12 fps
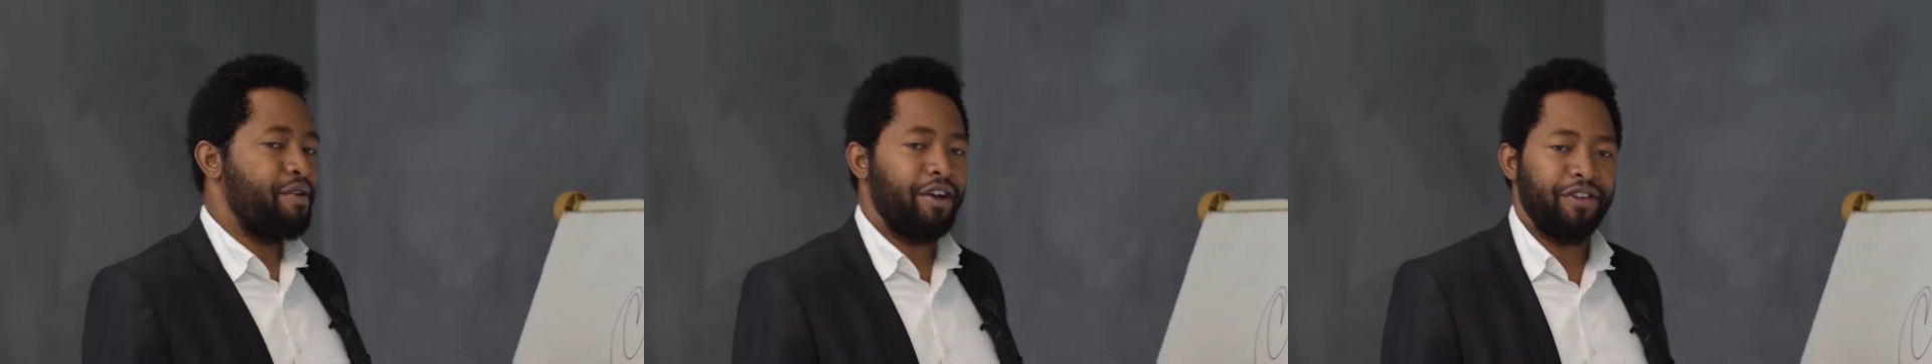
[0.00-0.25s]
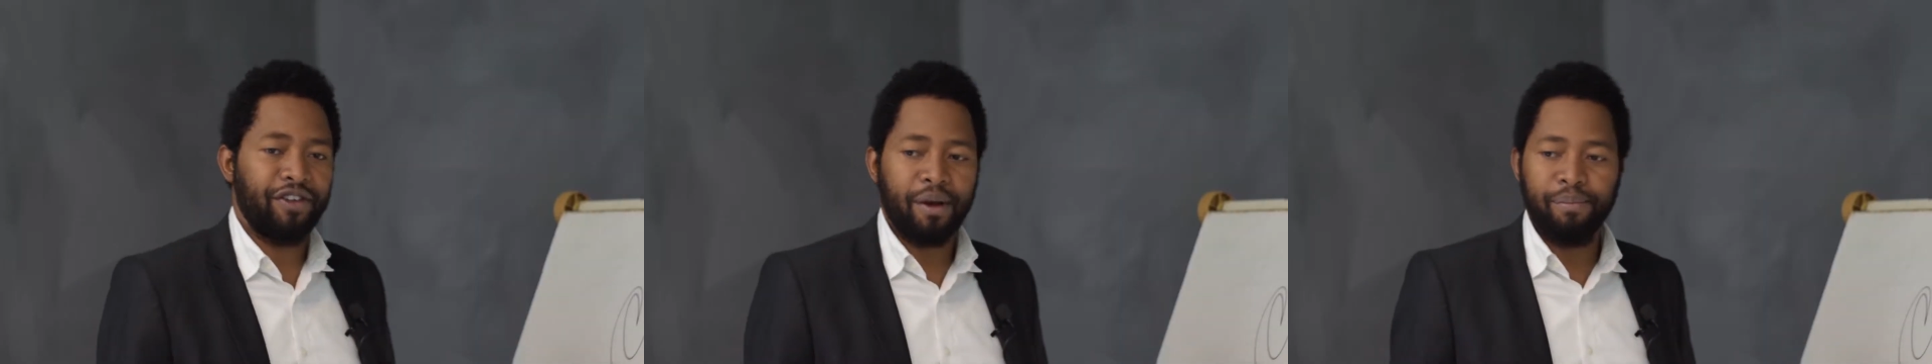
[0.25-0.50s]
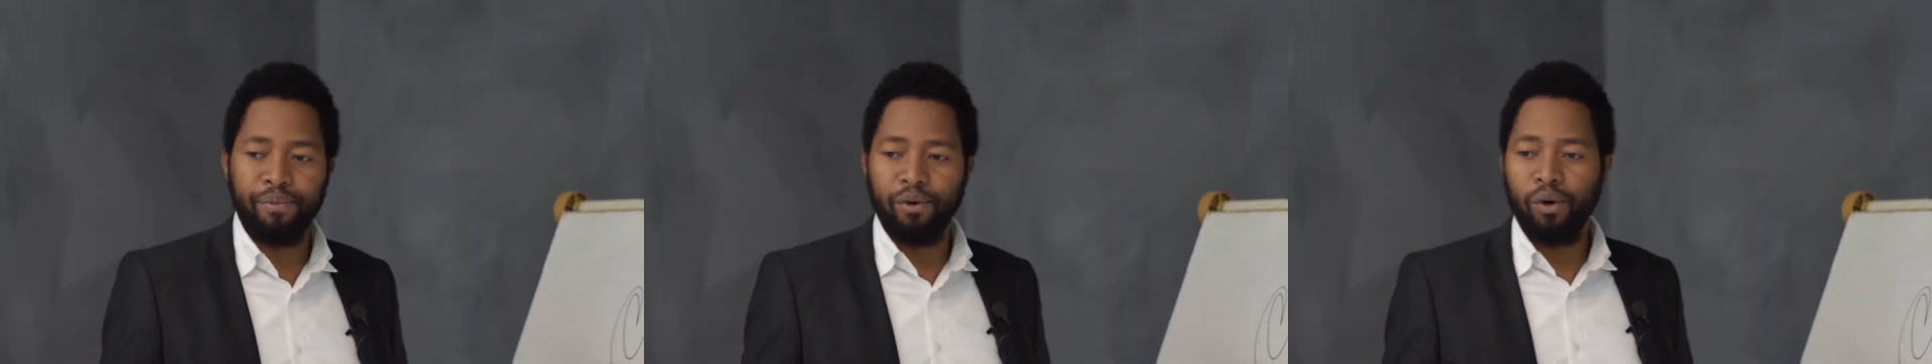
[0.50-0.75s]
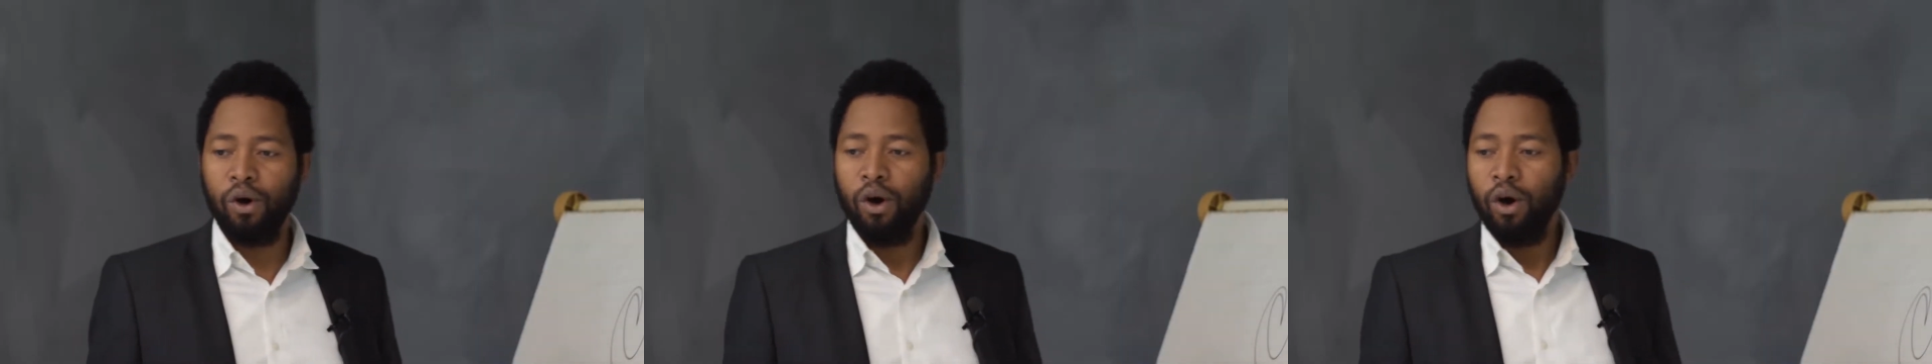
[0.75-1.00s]
an
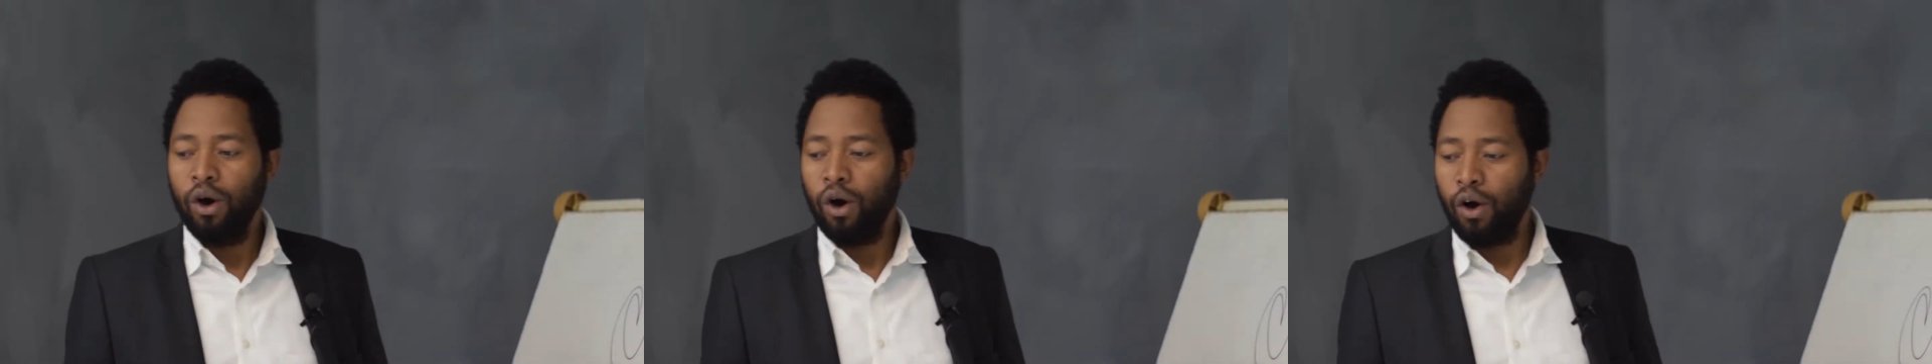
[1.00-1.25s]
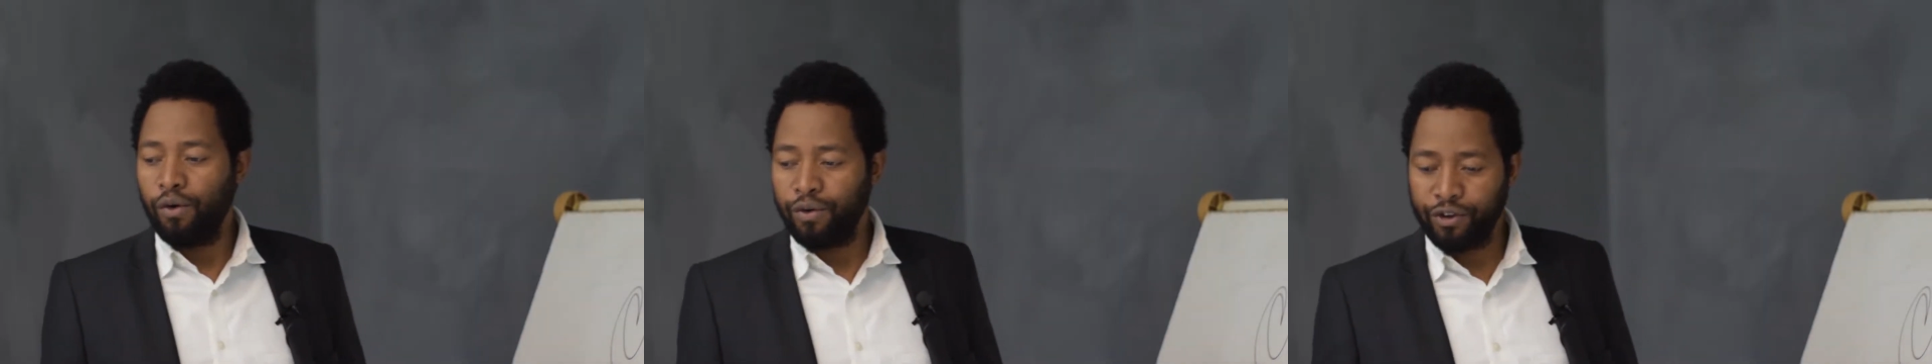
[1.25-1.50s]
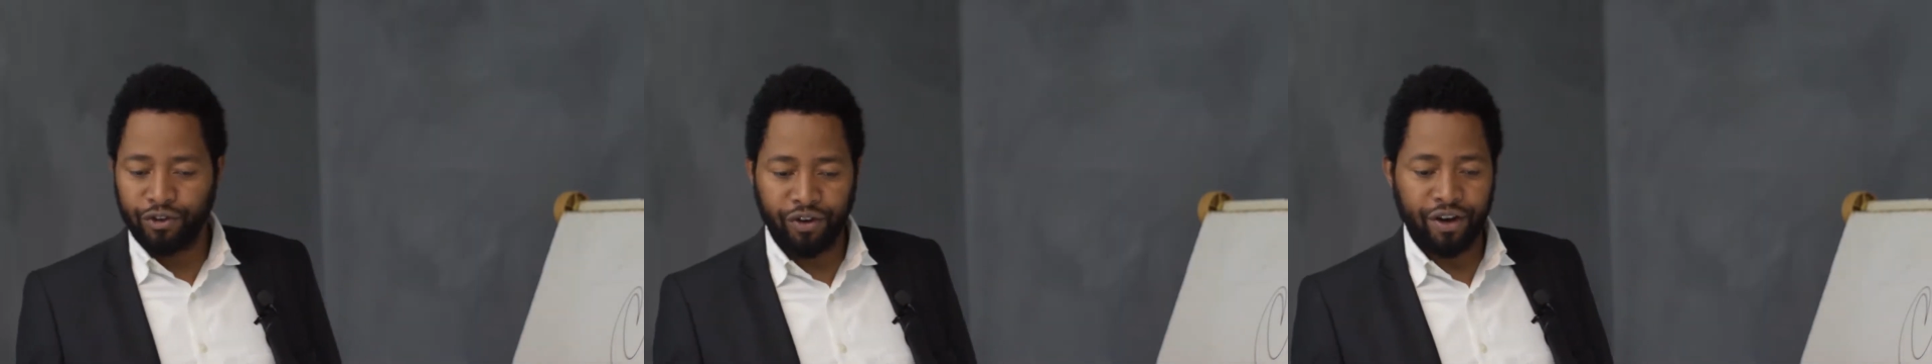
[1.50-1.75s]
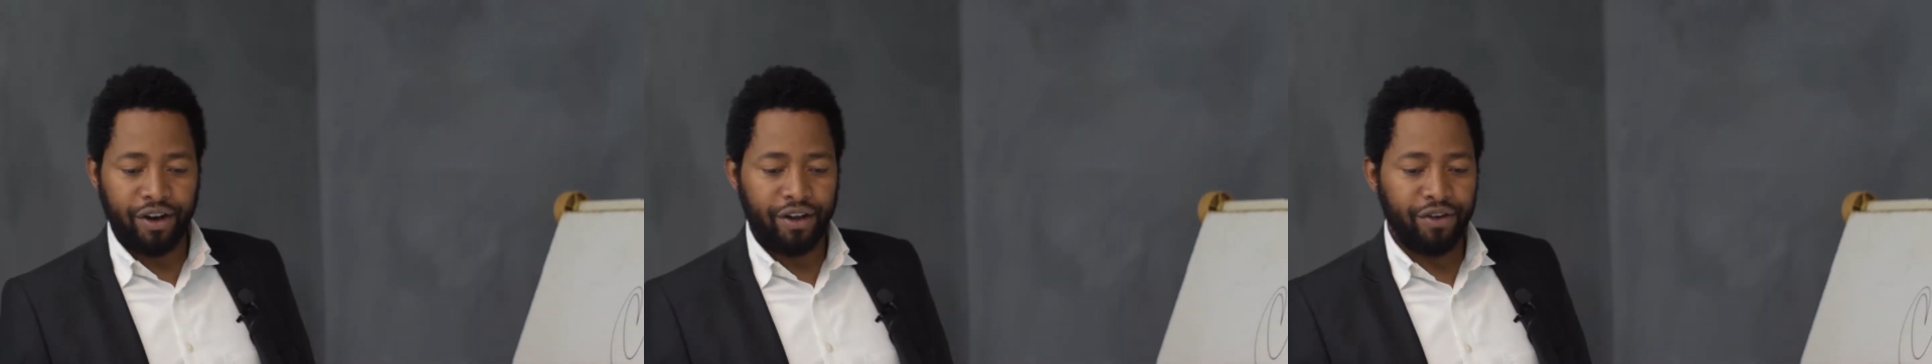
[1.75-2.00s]
example of a
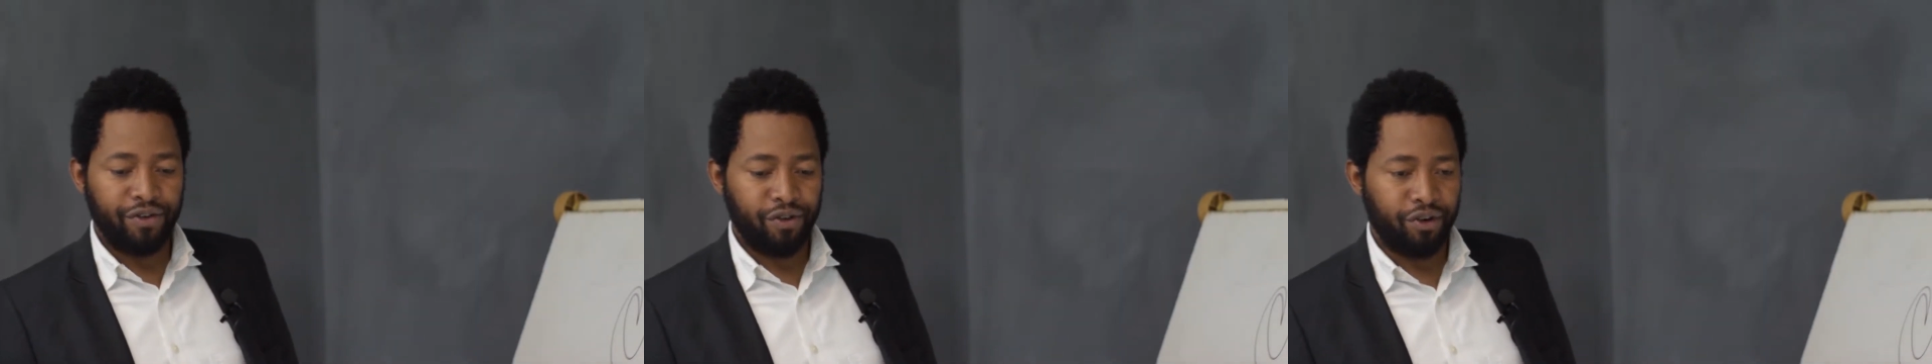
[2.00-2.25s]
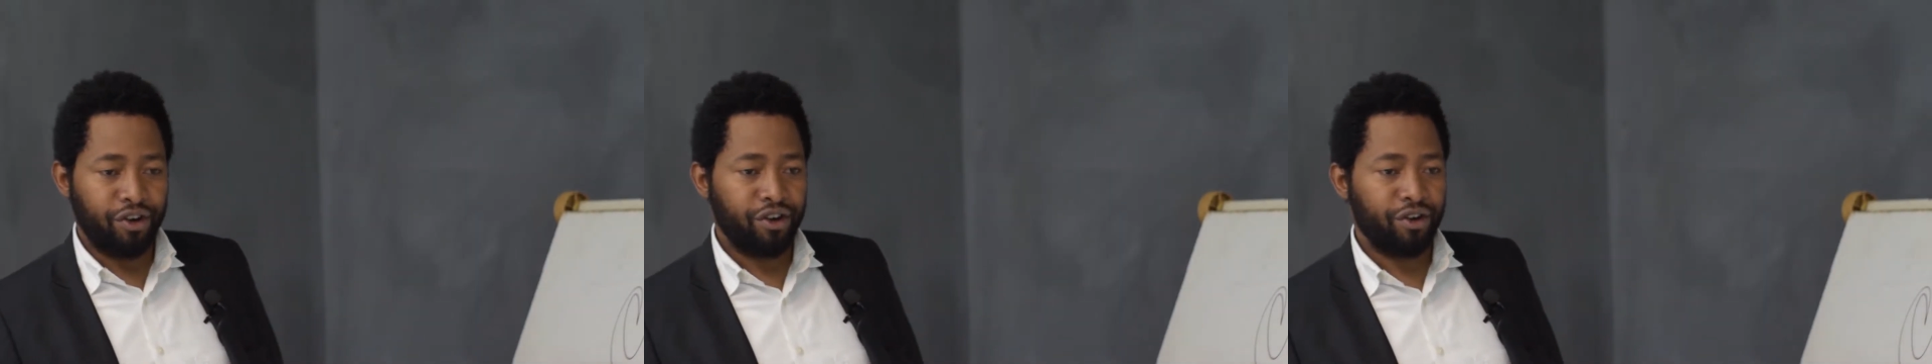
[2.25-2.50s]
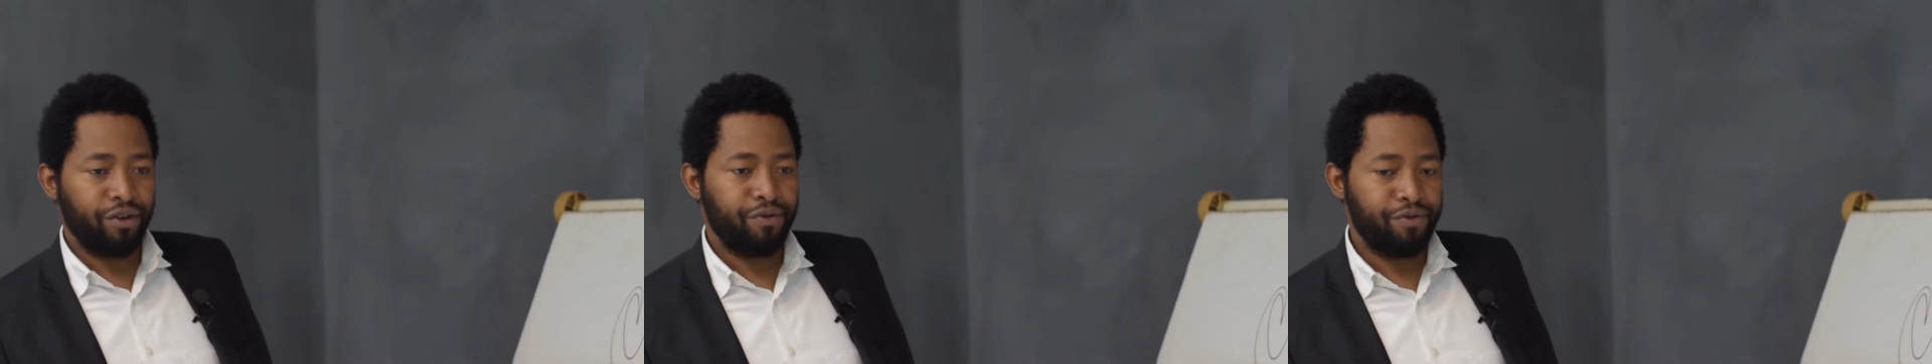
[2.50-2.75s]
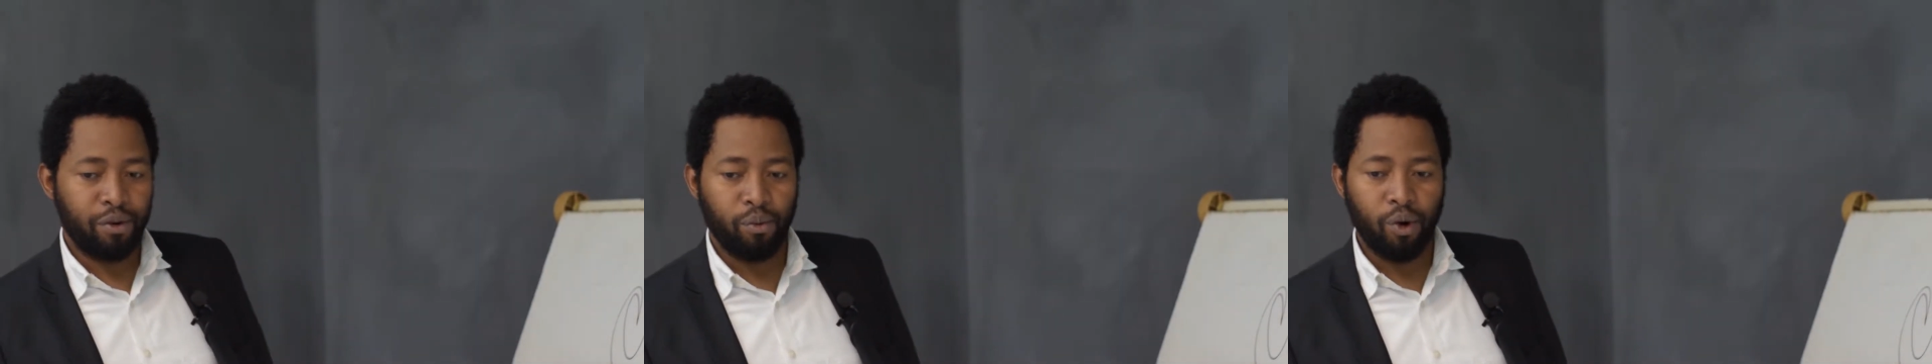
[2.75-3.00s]
study theoretical
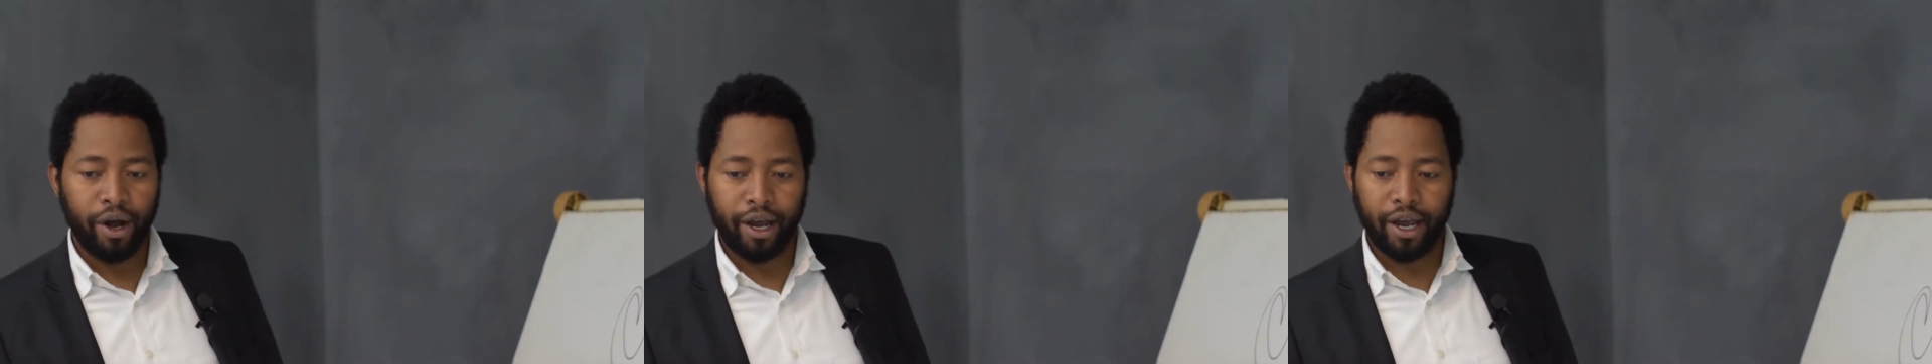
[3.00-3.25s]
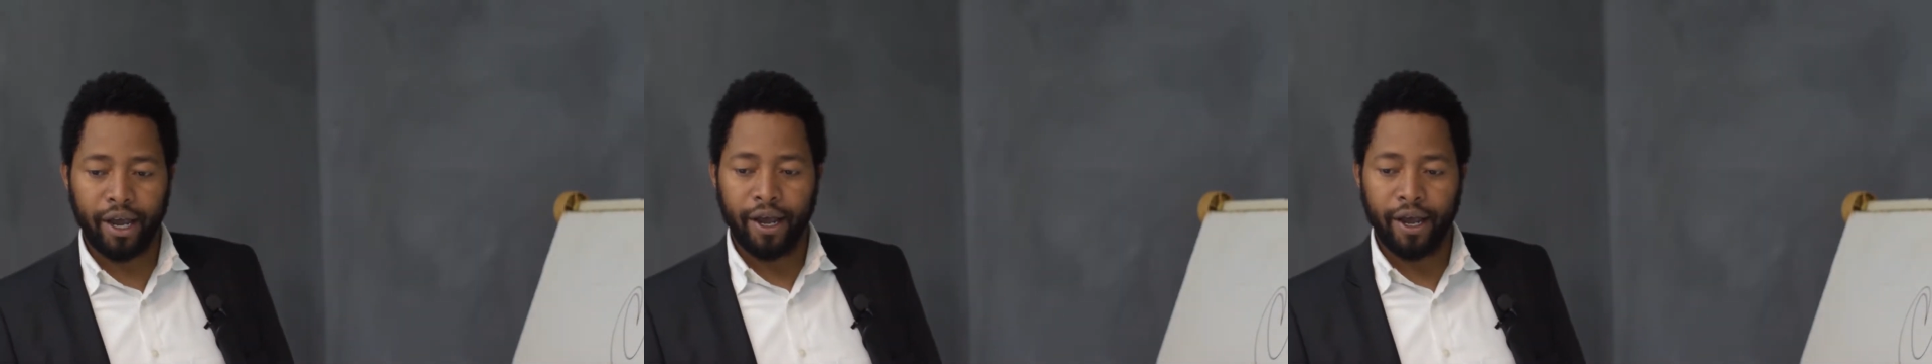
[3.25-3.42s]
framework.